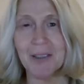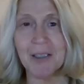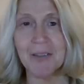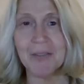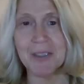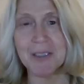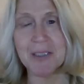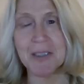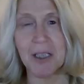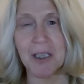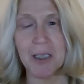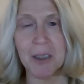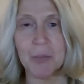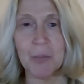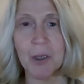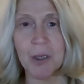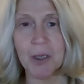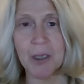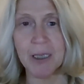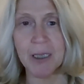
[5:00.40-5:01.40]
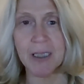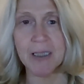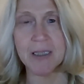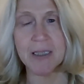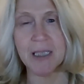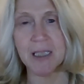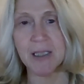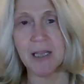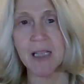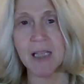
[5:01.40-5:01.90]
on the stock market.
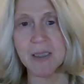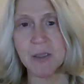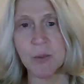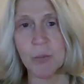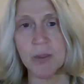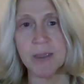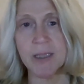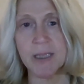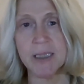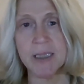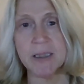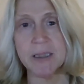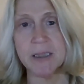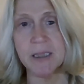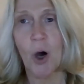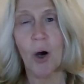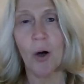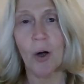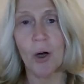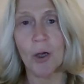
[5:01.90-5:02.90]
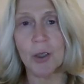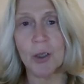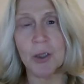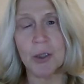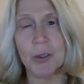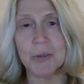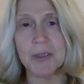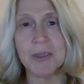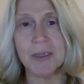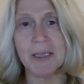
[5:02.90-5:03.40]
And that's what they call a
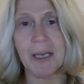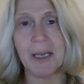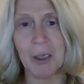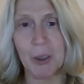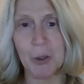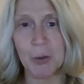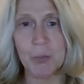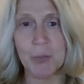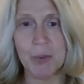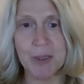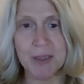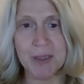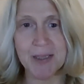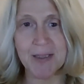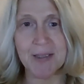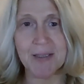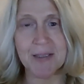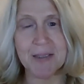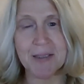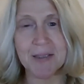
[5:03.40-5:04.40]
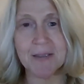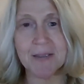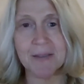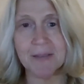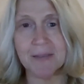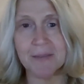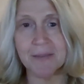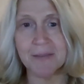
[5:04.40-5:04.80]
closely held business.